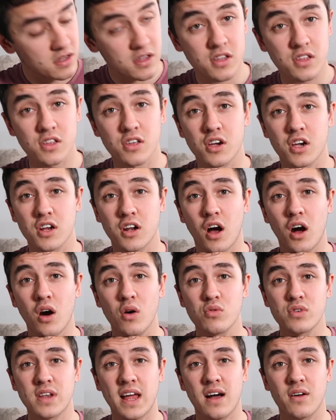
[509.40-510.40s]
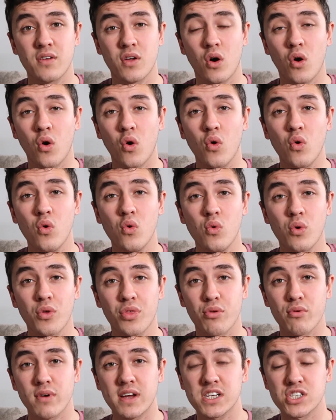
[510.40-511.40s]
you can hold down all
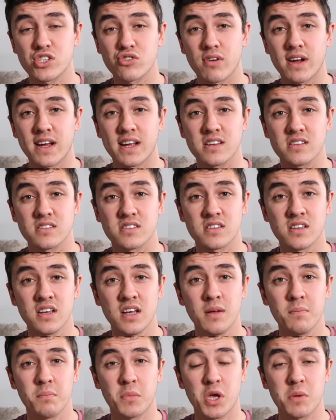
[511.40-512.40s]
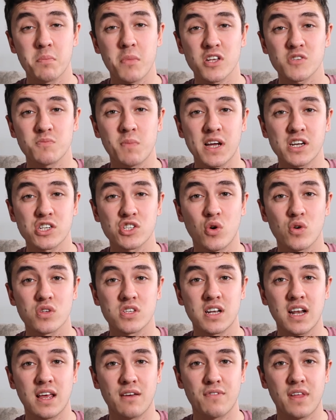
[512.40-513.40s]
3 strings, but you must make sure
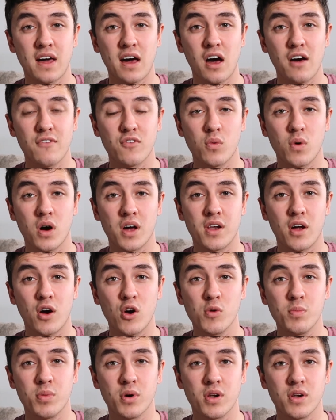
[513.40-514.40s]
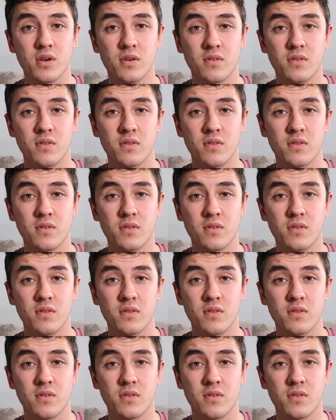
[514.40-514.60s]
to leave that other one open.